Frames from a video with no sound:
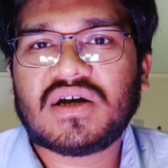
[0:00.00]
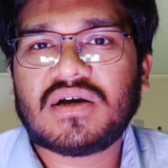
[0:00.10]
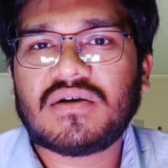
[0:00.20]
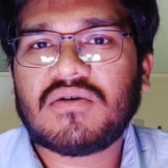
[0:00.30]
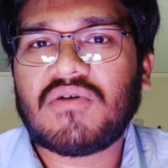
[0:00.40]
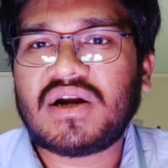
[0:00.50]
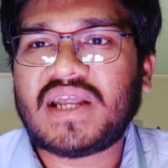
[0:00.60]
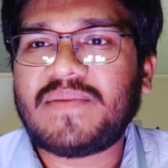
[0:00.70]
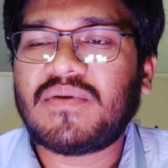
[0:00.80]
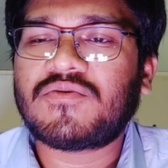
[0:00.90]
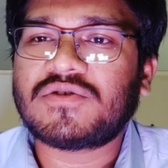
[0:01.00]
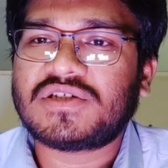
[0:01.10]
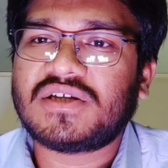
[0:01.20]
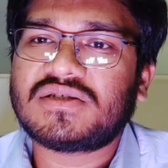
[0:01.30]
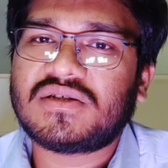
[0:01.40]
what type of
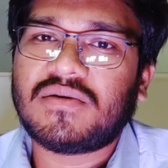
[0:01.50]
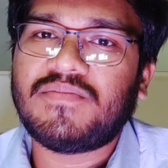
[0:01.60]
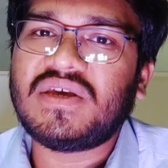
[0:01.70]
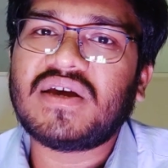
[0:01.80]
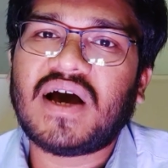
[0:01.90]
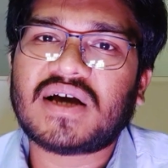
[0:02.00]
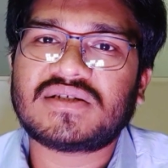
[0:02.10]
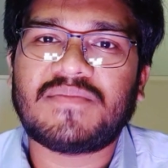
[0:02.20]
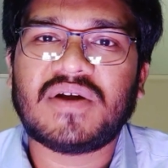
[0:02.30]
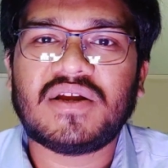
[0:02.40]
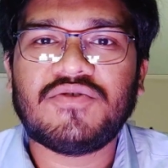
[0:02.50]
questions being asked after you